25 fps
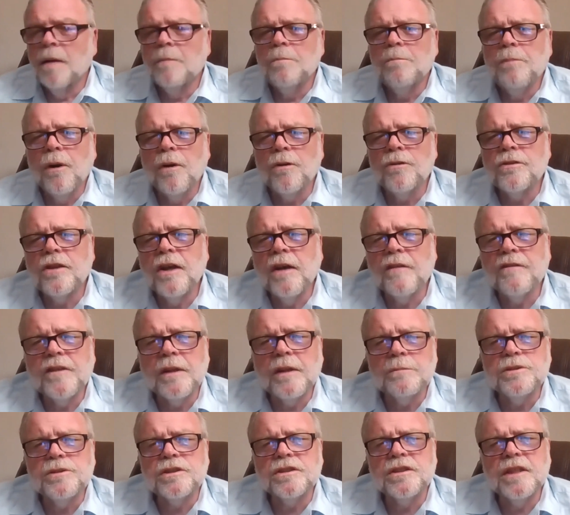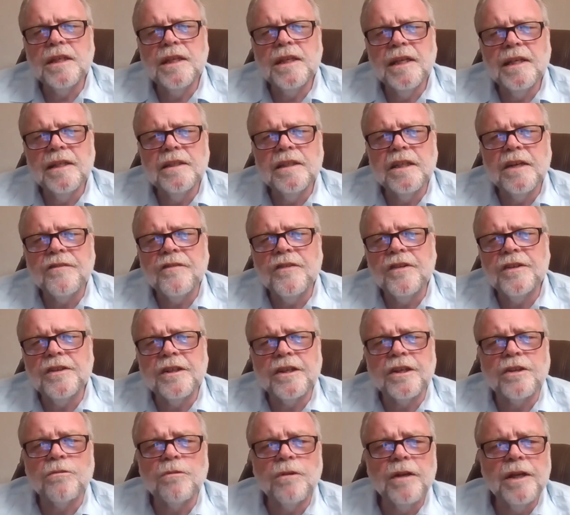Both of them see in different
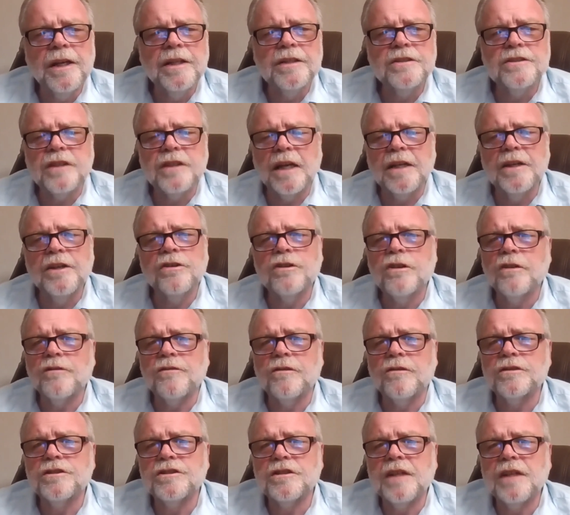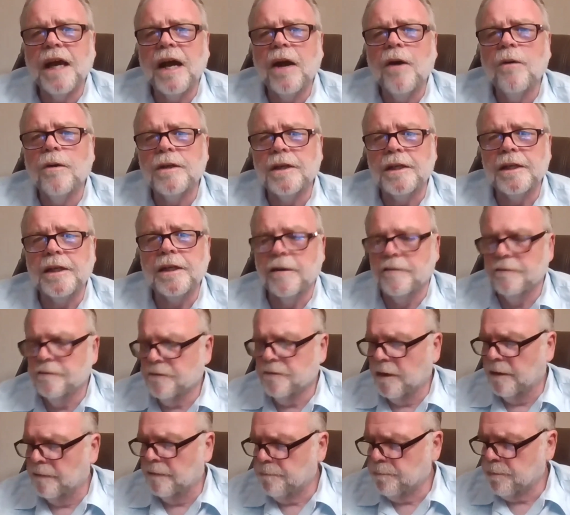degrees a universality
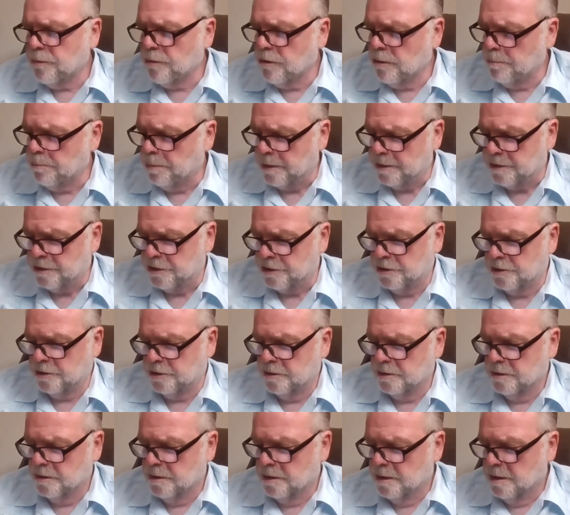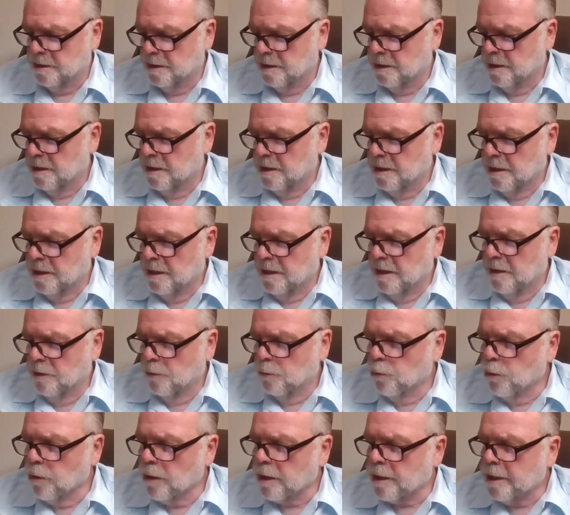of purpose.
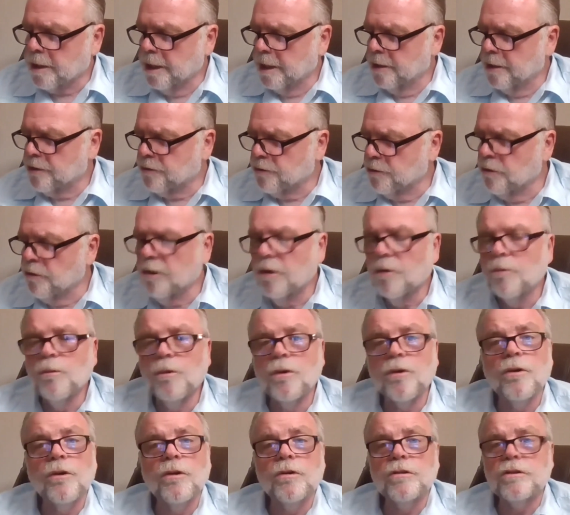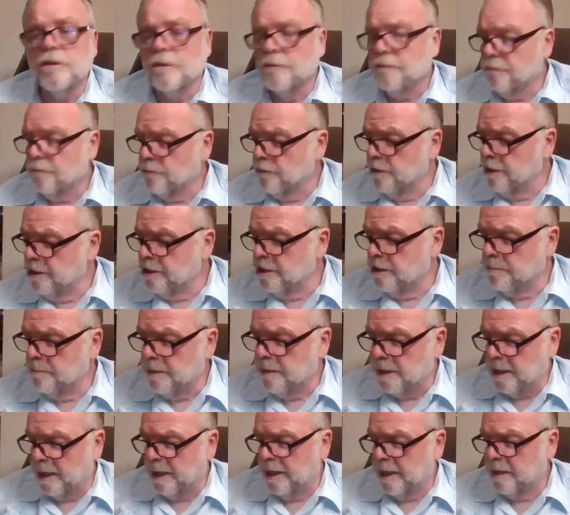Working through a world of freedom
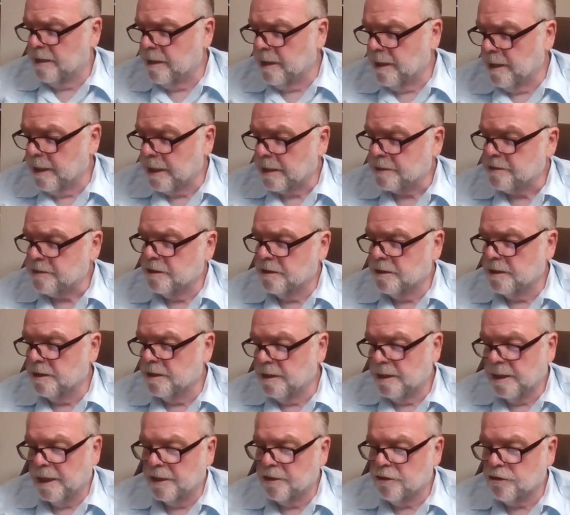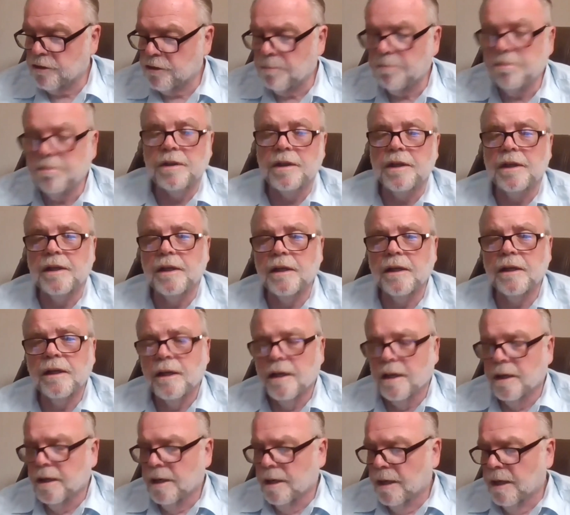and accident and entropy,
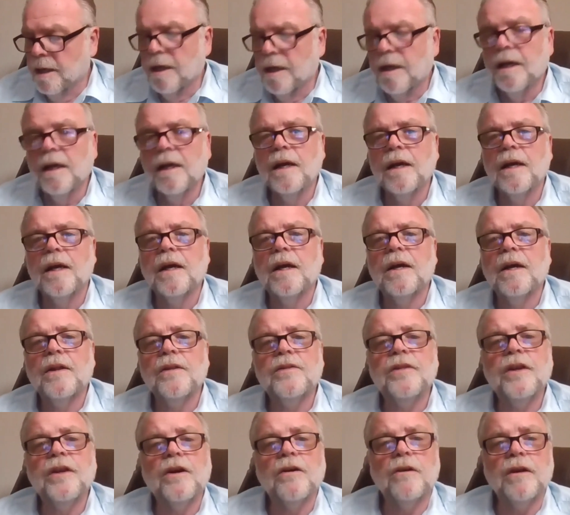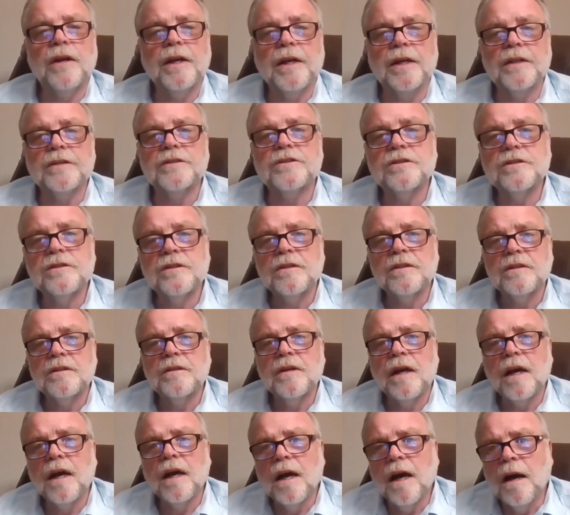there is
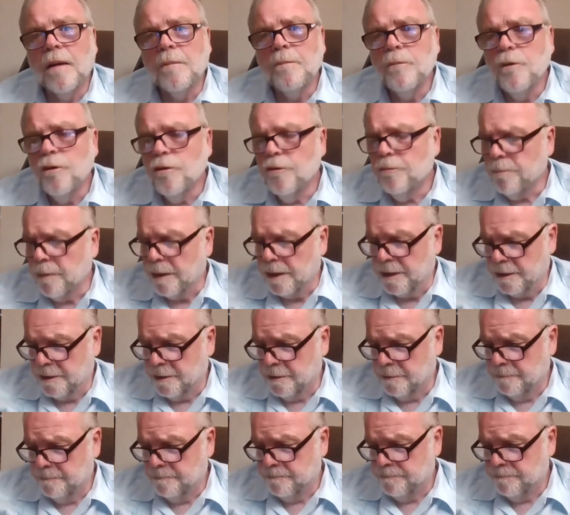a movement.